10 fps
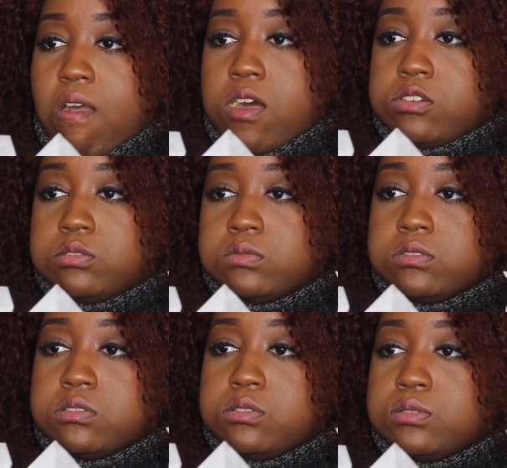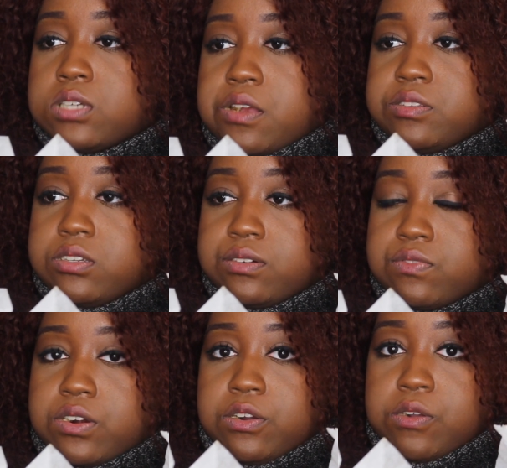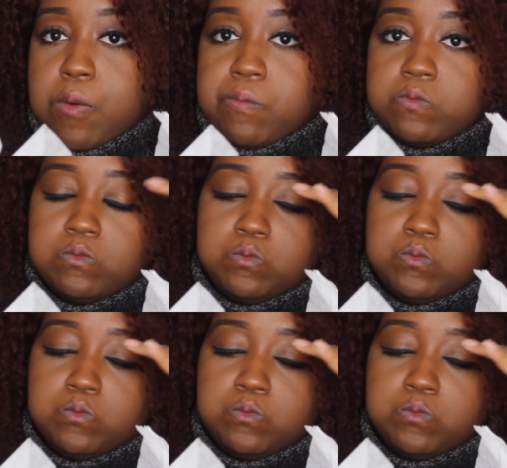I just wanted to do something different, you know.